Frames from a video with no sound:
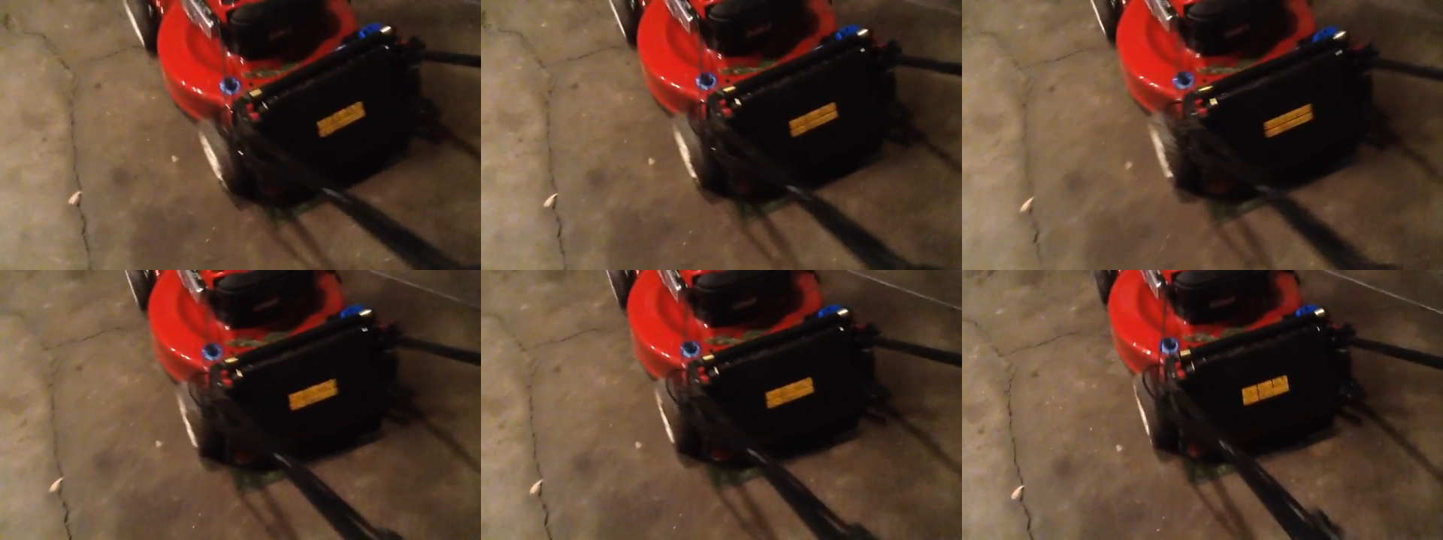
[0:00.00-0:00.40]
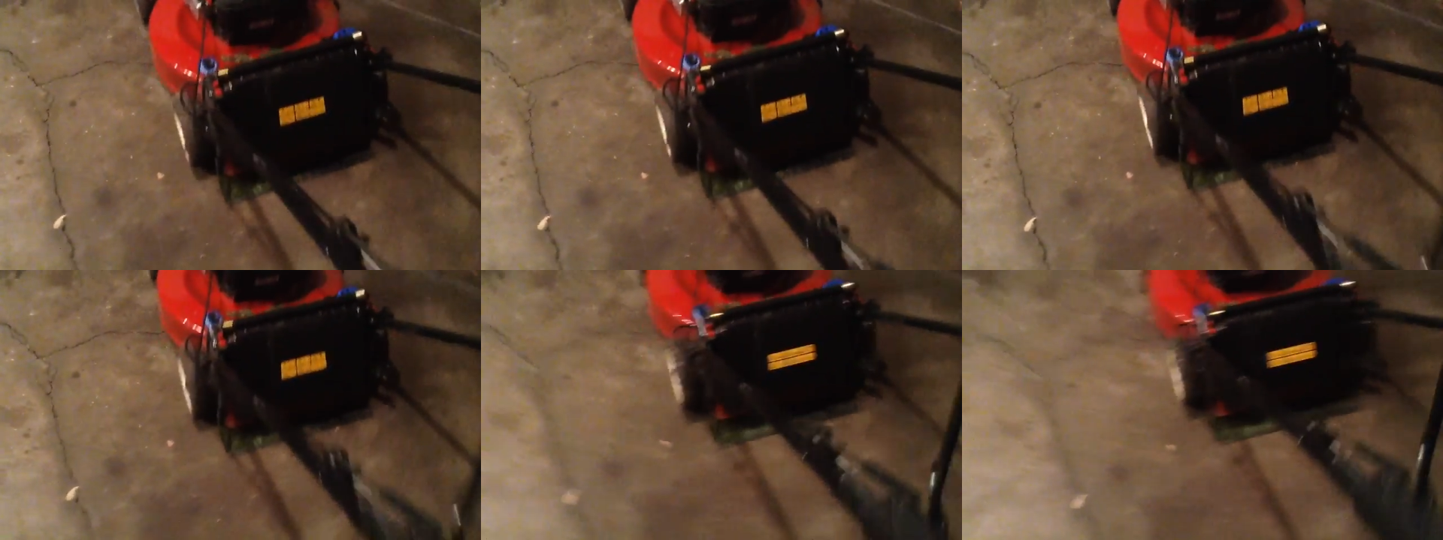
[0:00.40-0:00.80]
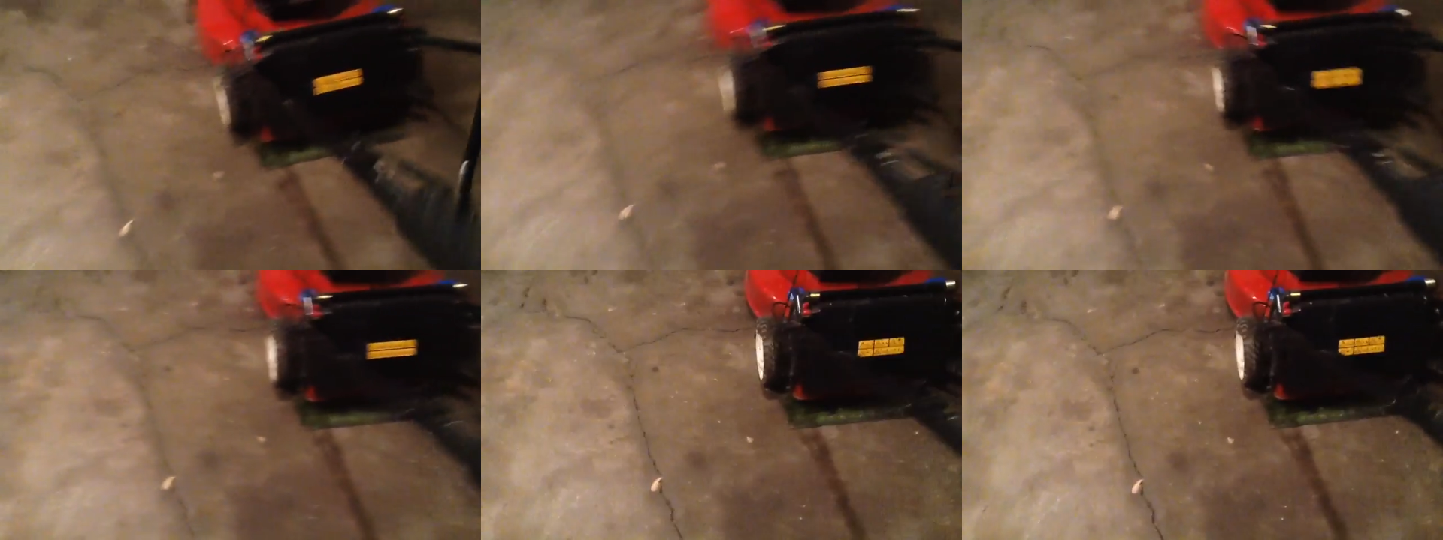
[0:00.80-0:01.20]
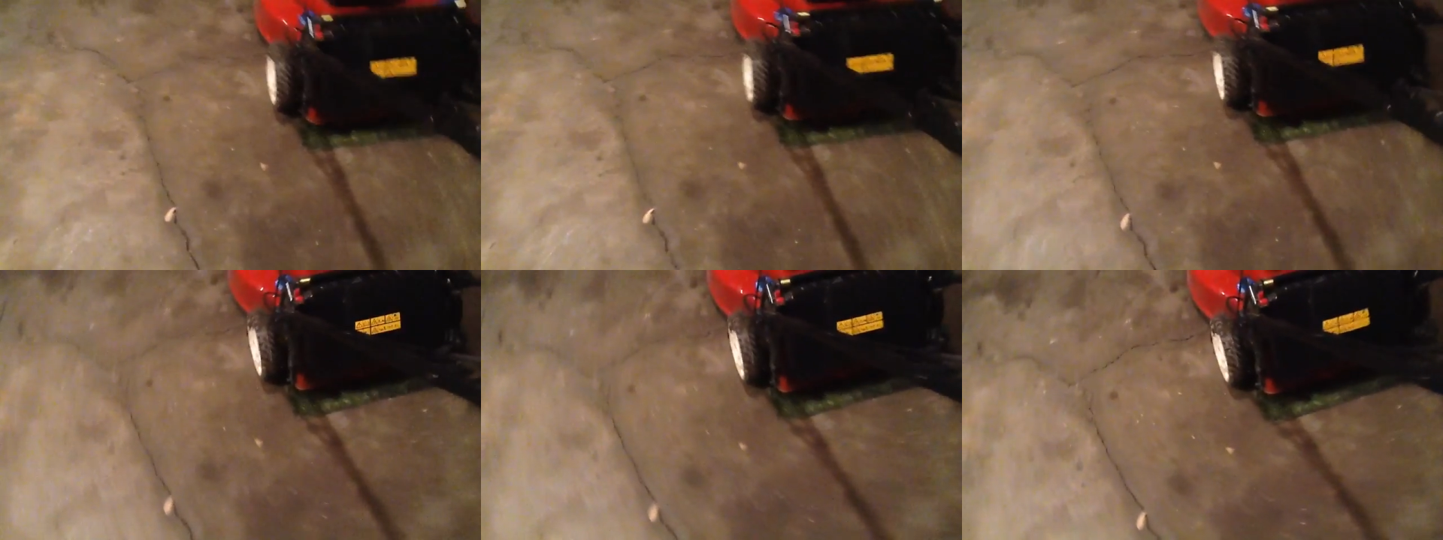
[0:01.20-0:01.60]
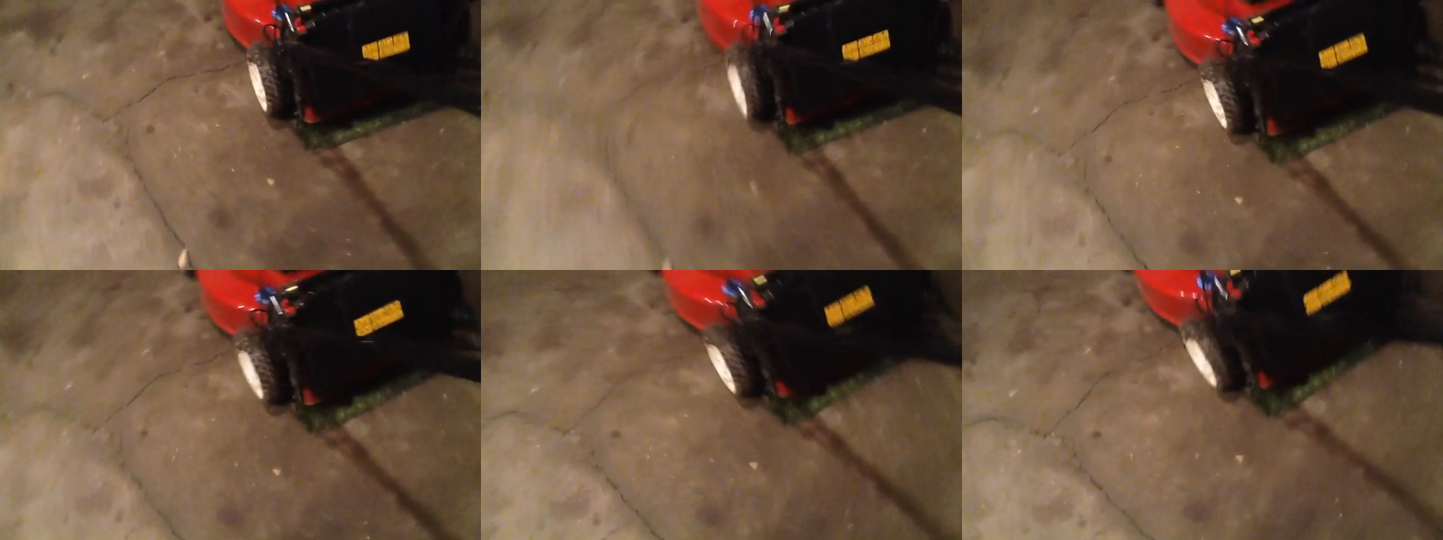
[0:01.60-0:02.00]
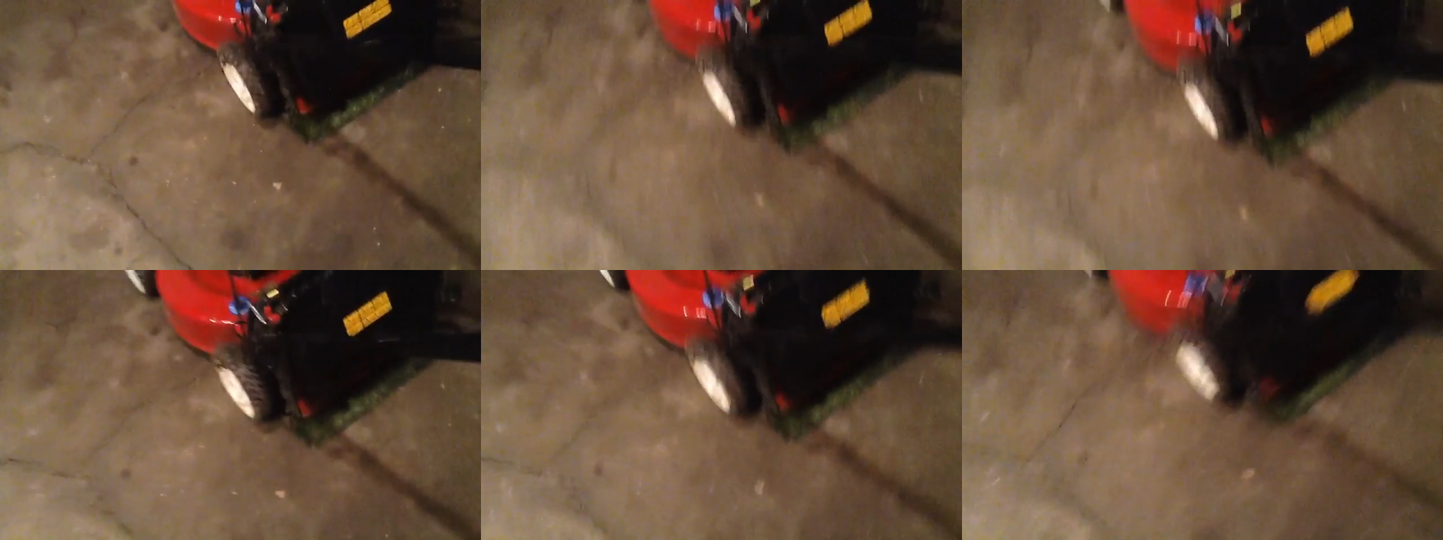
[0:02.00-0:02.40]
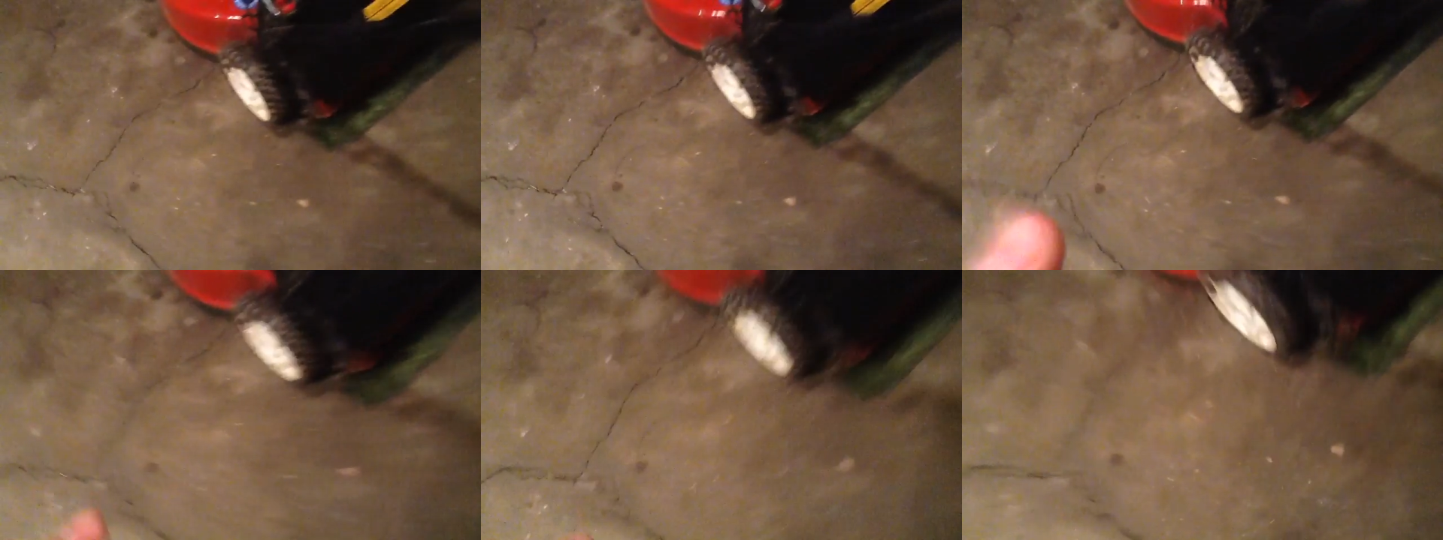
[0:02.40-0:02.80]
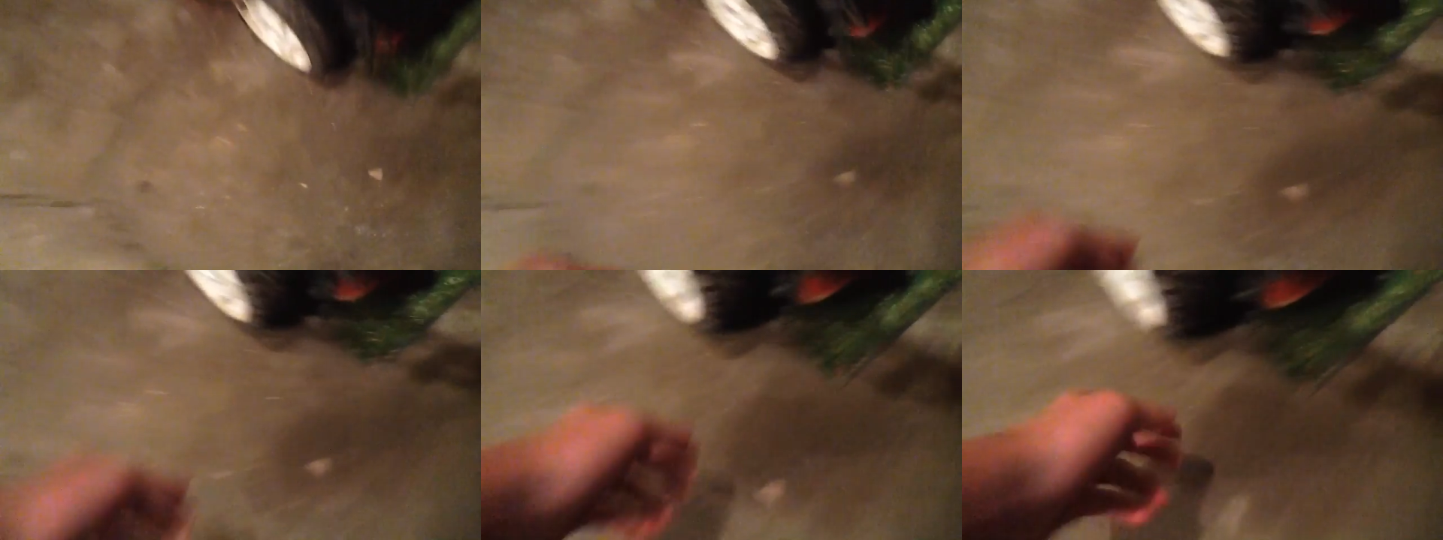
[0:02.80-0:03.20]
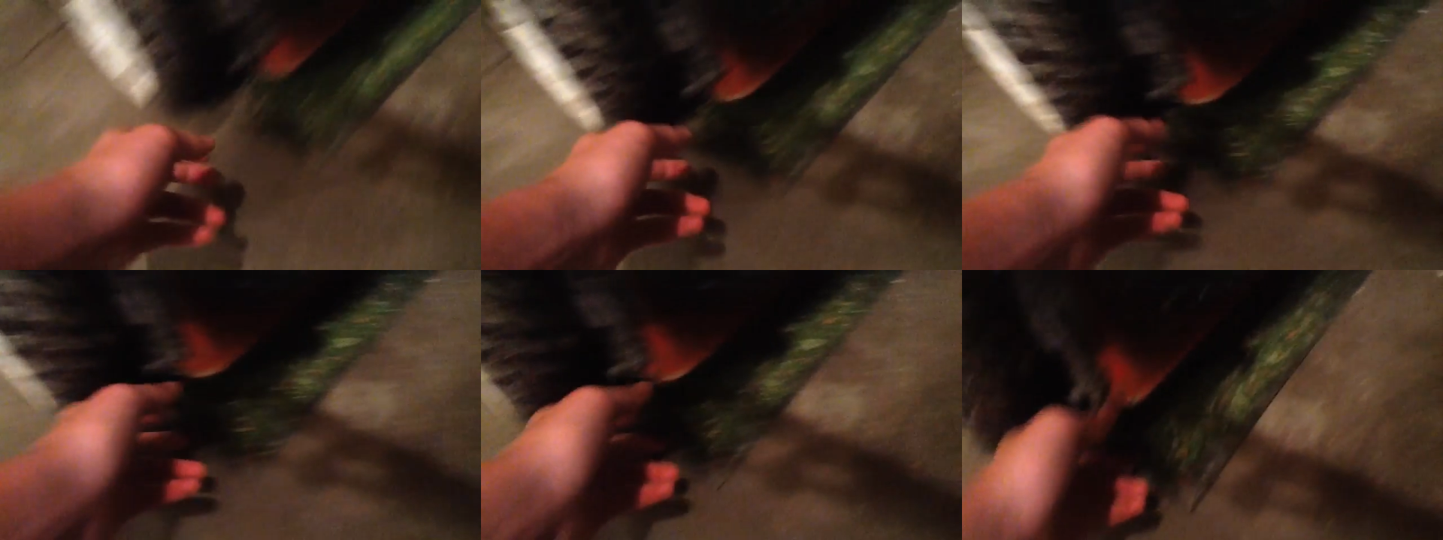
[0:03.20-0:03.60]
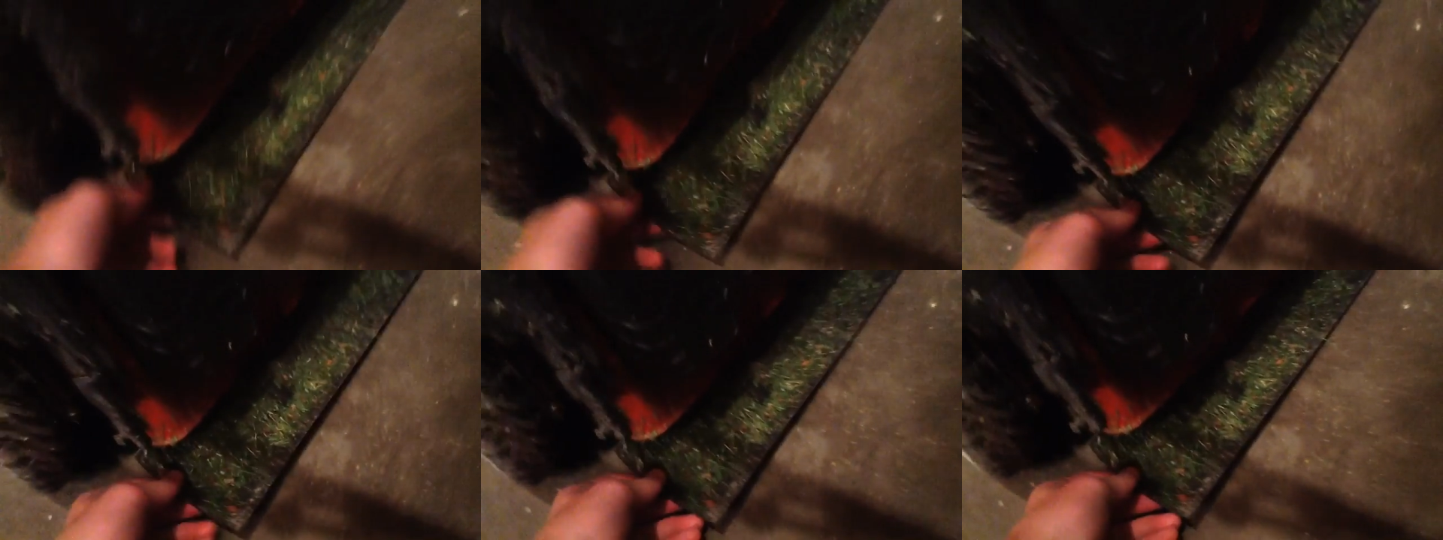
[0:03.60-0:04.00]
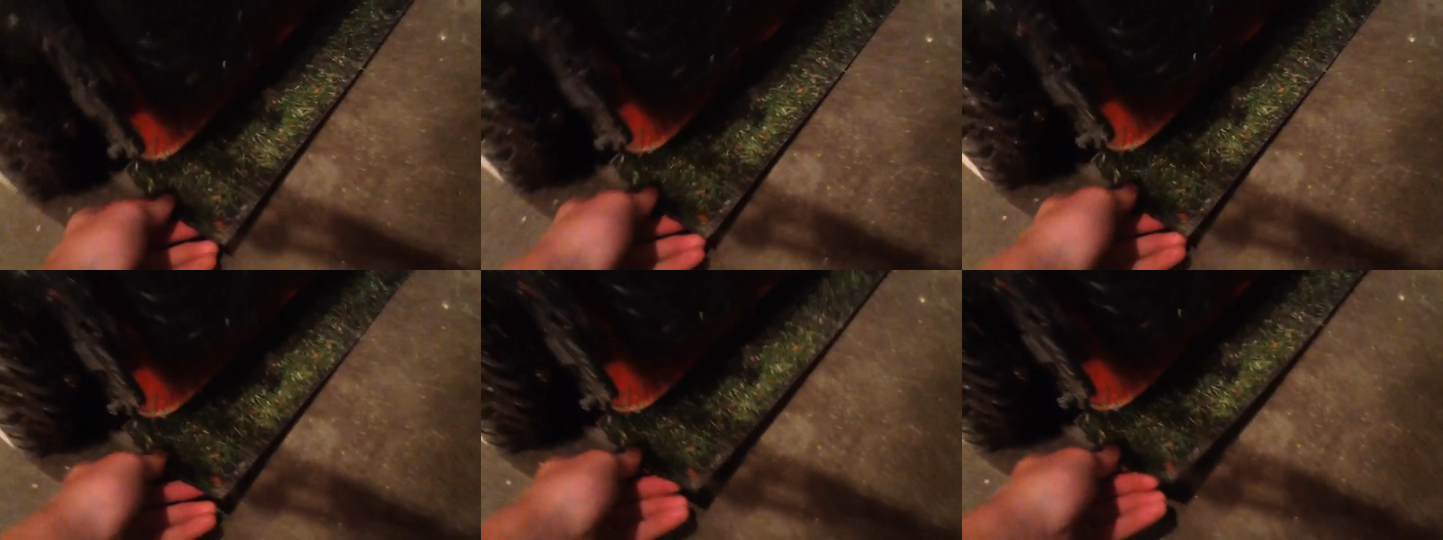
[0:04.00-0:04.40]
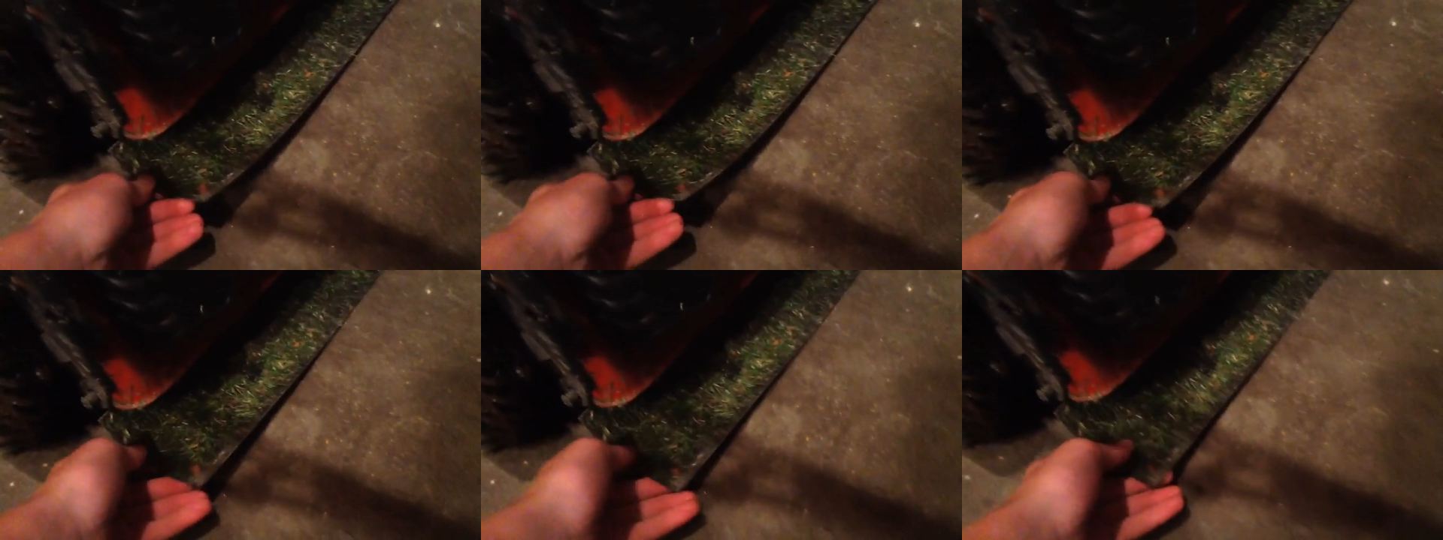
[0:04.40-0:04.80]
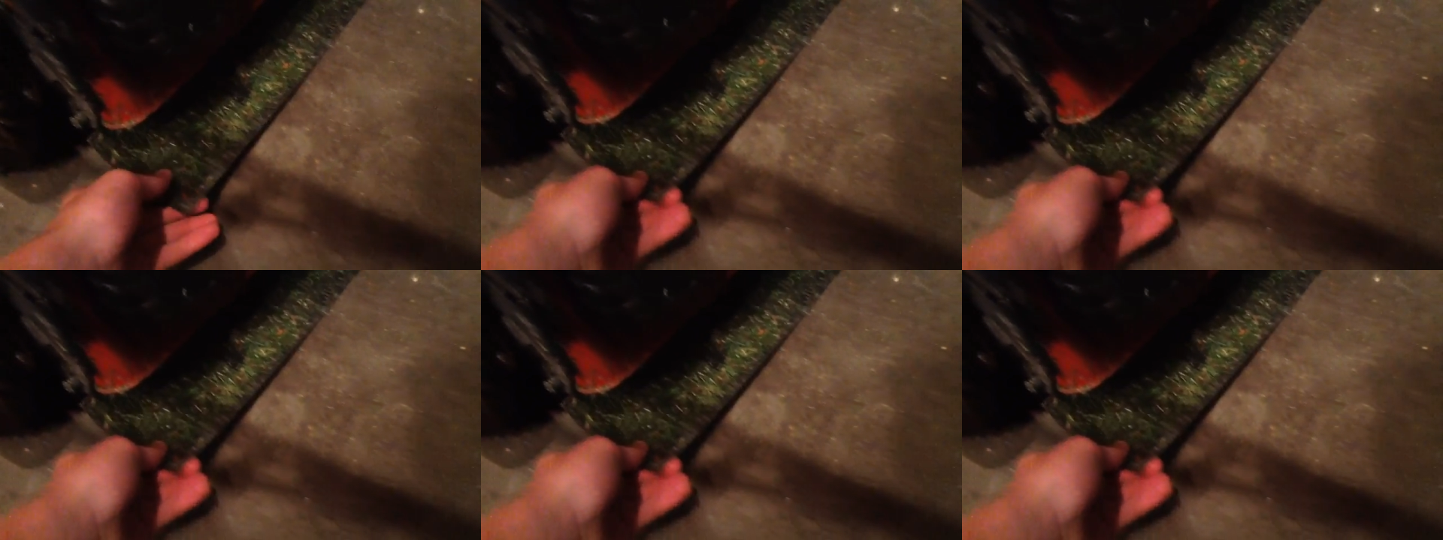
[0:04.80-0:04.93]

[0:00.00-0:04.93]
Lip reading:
Nobody's mouth can be seen.